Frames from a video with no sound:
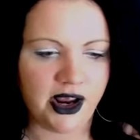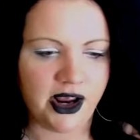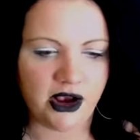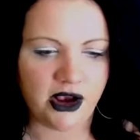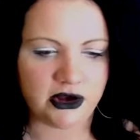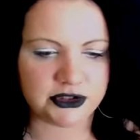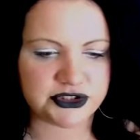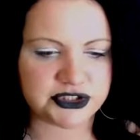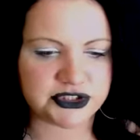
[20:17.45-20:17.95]

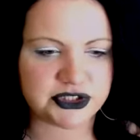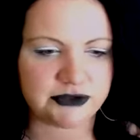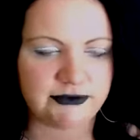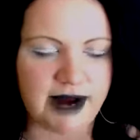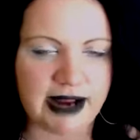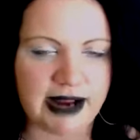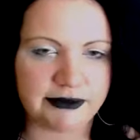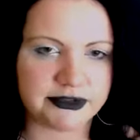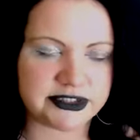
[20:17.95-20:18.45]
are just
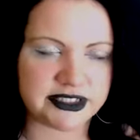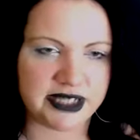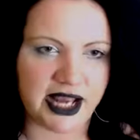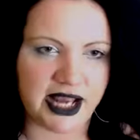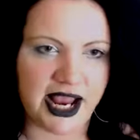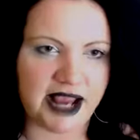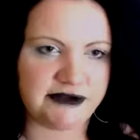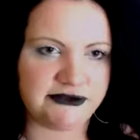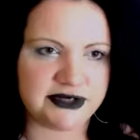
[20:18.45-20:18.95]
around us in our
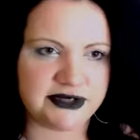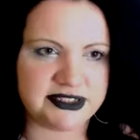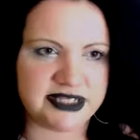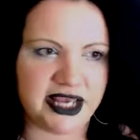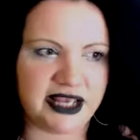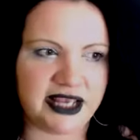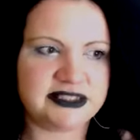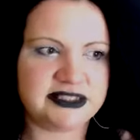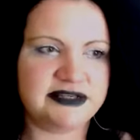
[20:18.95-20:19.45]

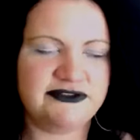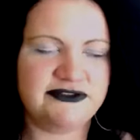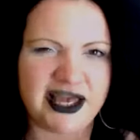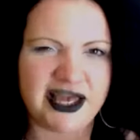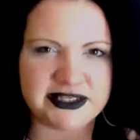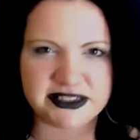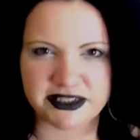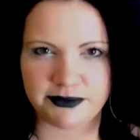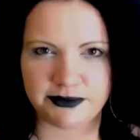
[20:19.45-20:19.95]
everyday, as if
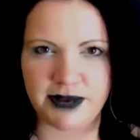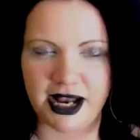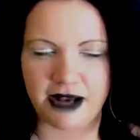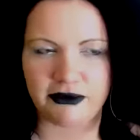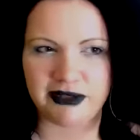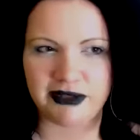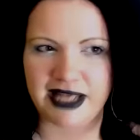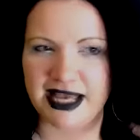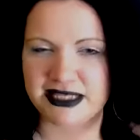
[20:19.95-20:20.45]
that's somehow
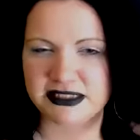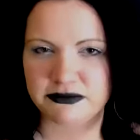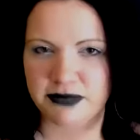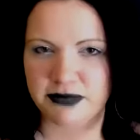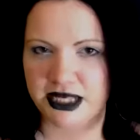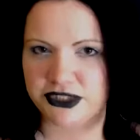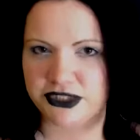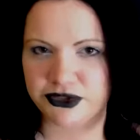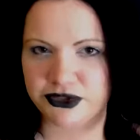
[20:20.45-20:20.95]
less
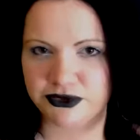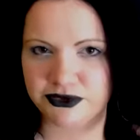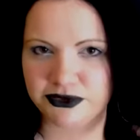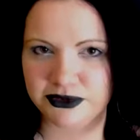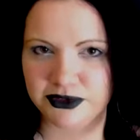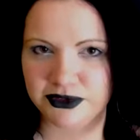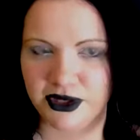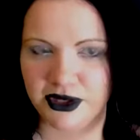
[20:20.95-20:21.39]
magical.